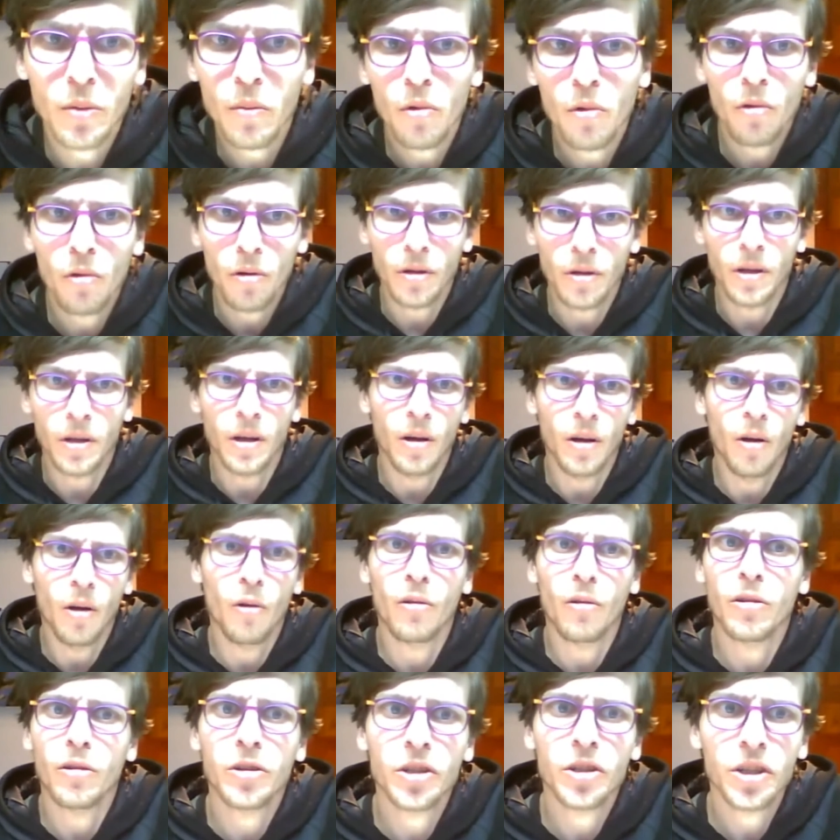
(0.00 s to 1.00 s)
a more
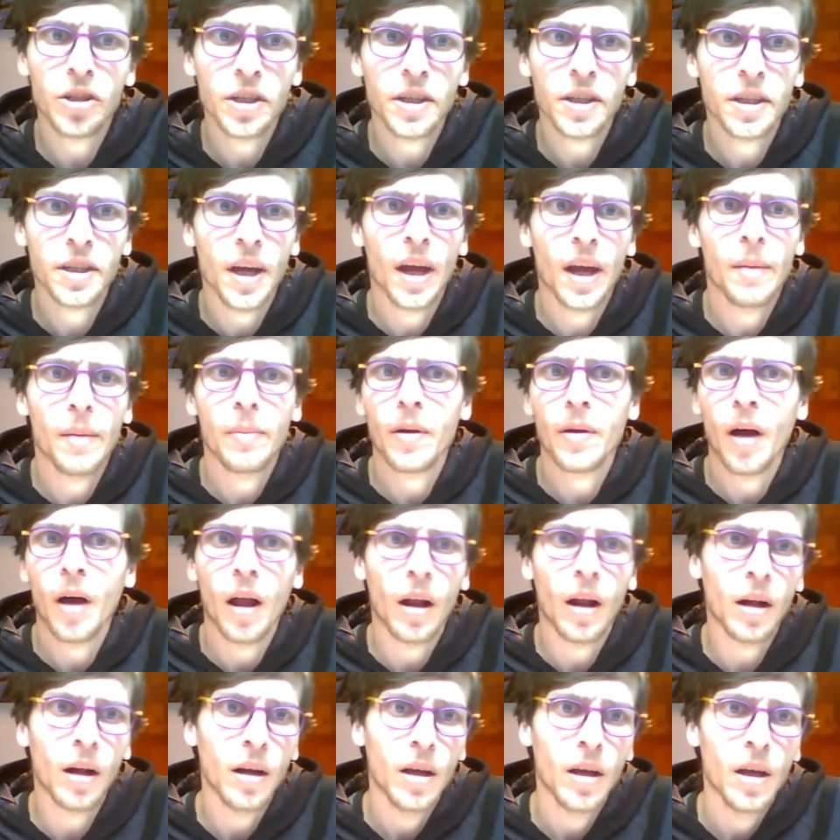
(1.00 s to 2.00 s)
orangey type
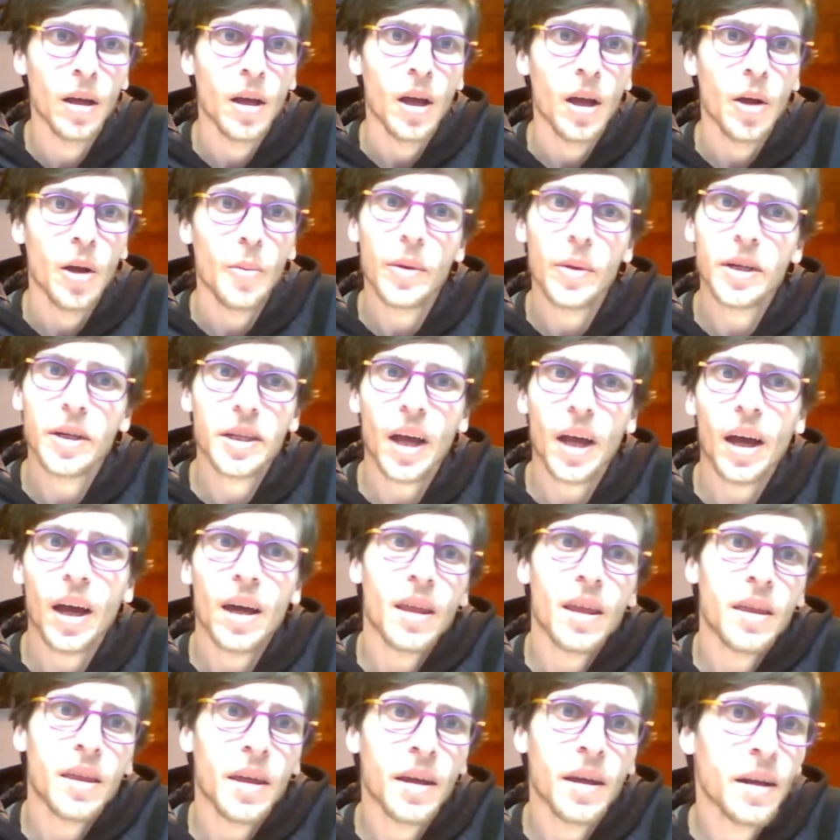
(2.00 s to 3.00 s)
color, which
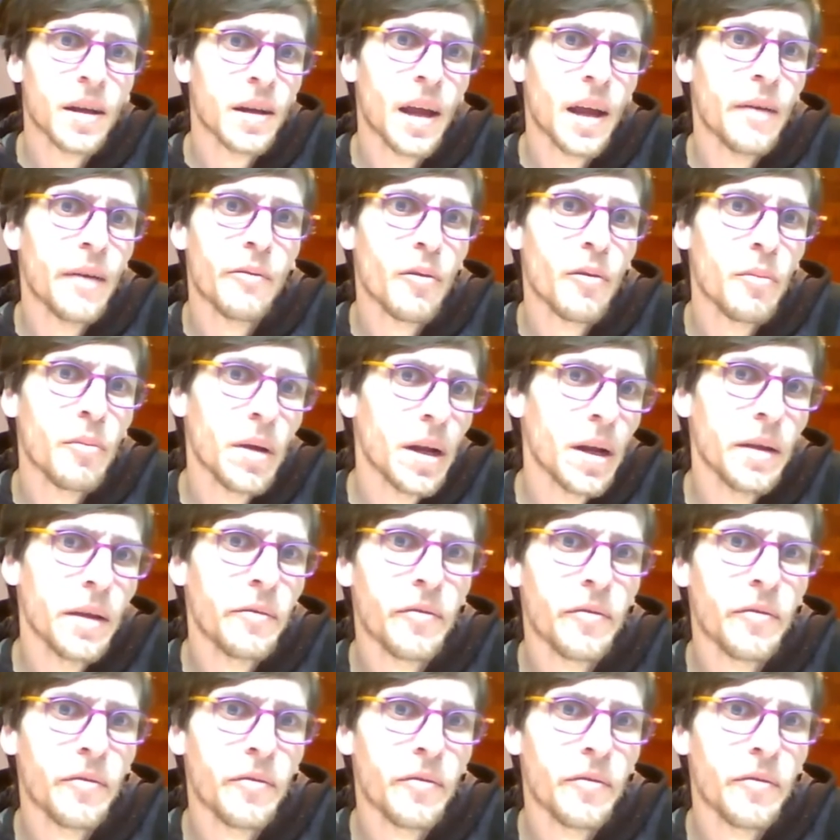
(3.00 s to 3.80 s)
I think never really